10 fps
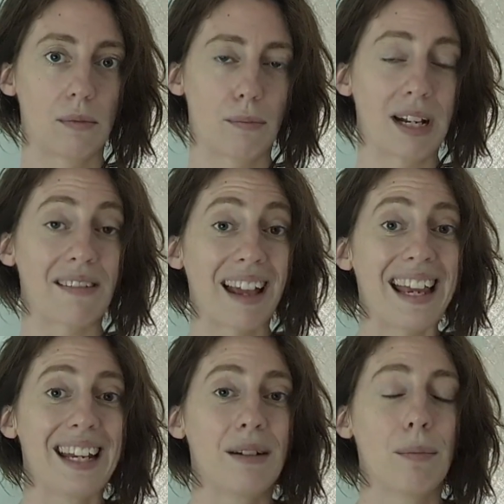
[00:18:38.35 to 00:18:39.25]

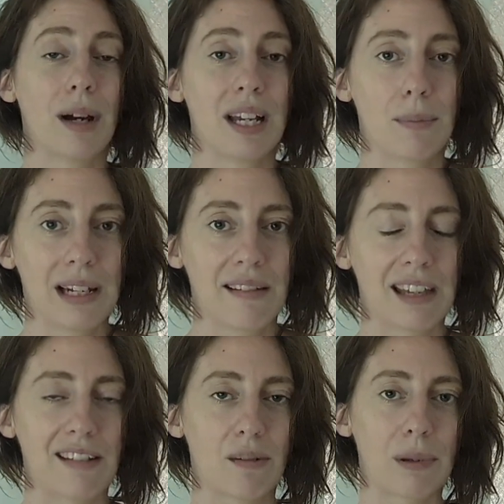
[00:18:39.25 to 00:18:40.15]
maintain my
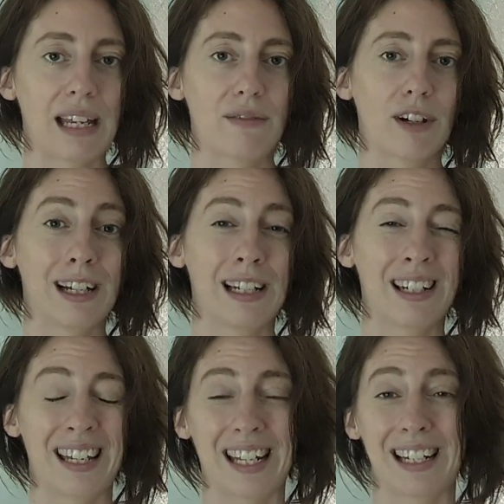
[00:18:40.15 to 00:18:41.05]
ability to play
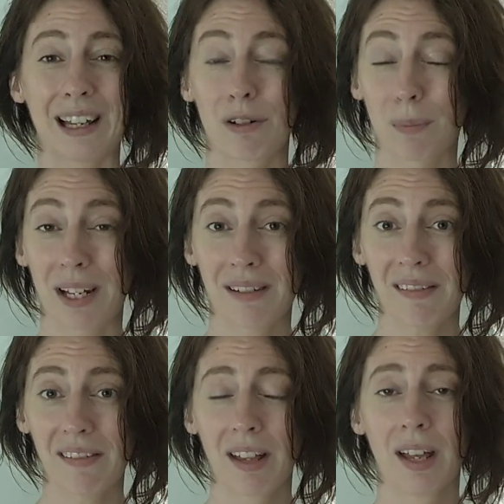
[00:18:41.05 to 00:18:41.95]
violin in loud
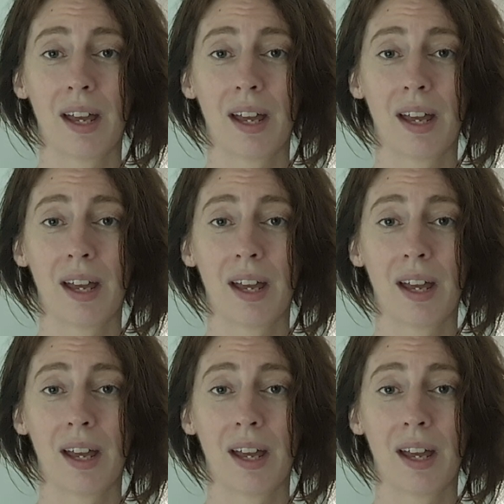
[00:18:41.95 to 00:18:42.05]
bands.